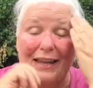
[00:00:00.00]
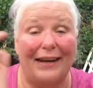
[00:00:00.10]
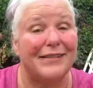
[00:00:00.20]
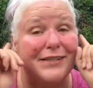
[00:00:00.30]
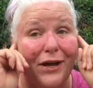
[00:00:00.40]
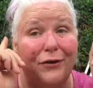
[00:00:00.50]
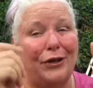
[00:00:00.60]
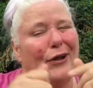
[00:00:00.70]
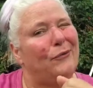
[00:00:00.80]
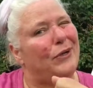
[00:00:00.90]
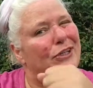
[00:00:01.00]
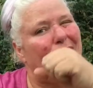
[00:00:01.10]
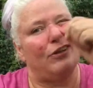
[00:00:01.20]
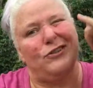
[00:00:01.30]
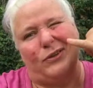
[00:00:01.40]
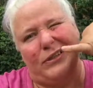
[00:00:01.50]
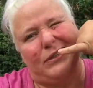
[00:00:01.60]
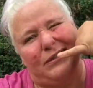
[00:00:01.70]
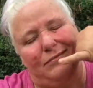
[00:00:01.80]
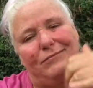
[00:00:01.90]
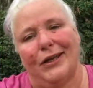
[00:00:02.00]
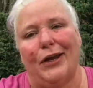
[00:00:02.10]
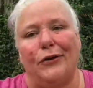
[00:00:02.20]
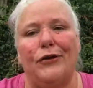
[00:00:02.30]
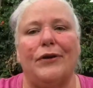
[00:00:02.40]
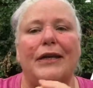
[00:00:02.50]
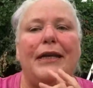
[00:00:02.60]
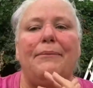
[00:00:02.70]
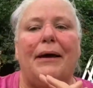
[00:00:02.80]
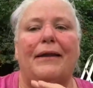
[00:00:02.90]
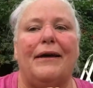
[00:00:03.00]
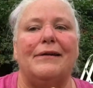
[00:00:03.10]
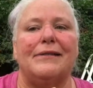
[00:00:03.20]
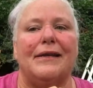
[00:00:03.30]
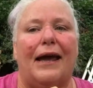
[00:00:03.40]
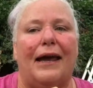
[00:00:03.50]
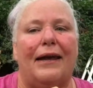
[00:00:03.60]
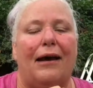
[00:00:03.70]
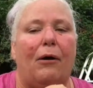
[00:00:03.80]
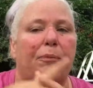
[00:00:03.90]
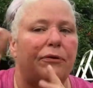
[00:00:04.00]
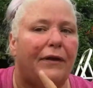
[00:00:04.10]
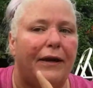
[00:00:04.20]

us know, you know, reach out to us. You know, you can email us and I'll put that